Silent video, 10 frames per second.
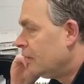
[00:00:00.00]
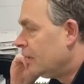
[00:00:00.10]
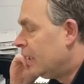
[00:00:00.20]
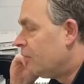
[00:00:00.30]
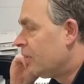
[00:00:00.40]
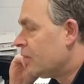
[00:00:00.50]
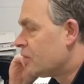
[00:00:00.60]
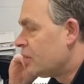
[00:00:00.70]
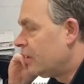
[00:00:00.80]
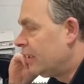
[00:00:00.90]
Yeah, we
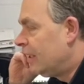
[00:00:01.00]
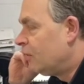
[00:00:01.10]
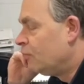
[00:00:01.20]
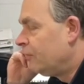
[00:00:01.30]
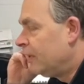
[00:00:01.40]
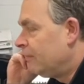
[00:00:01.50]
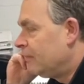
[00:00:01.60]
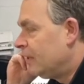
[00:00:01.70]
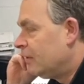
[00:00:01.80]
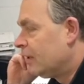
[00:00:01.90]
can sort that out for you.
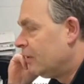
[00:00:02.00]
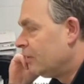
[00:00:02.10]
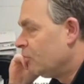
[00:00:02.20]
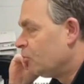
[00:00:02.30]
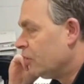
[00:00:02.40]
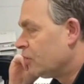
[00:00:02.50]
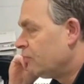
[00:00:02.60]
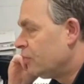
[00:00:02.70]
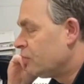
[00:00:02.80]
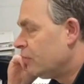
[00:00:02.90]
I'll get one in
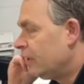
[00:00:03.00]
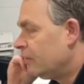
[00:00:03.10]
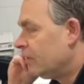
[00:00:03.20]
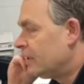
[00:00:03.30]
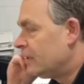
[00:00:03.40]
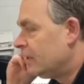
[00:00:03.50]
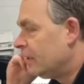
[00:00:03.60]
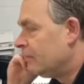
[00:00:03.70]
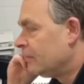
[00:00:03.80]
post for you straight away today.